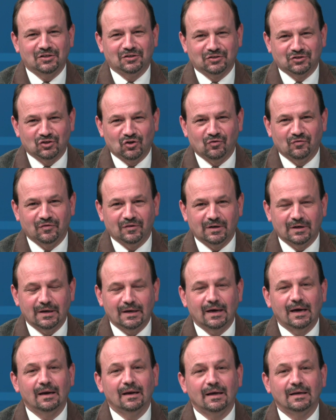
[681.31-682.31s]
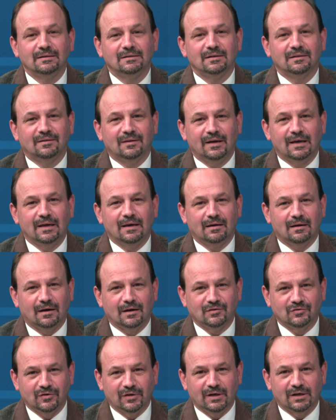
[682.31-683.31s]
our show for today. I'd like to thank
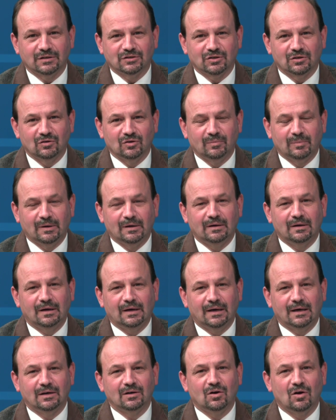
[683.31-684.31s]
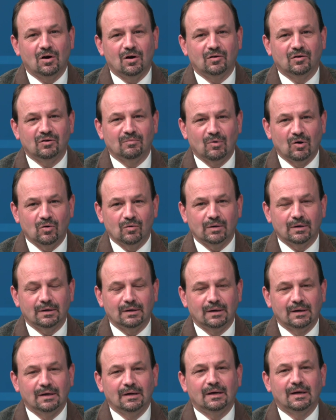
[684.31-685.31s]
Andrea Chalupa and Connor Moen.
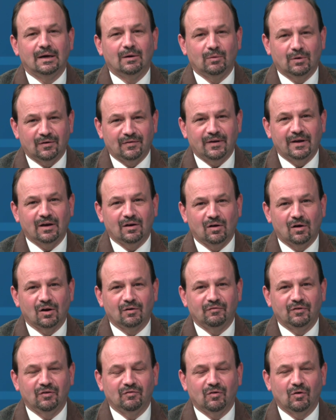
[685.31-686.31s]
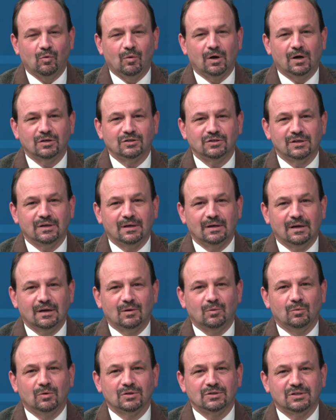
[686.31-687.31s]
I want to thank all of you for watching.
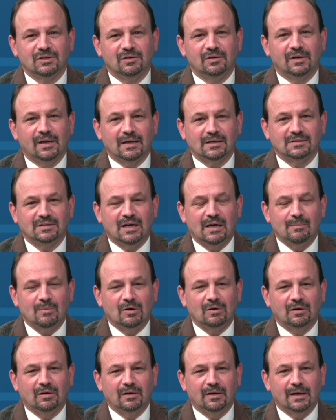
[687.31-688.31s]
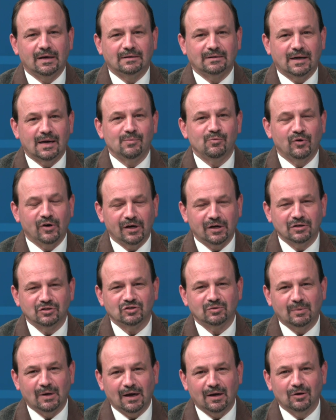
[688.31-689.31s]
We'll see you next time on Connect. I'm Randy
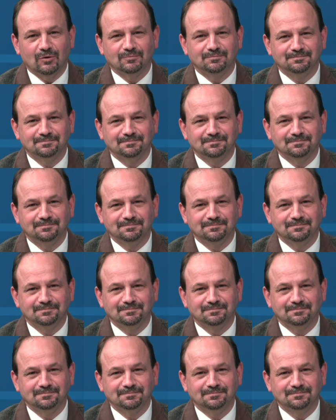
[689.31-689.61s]
Shabilo.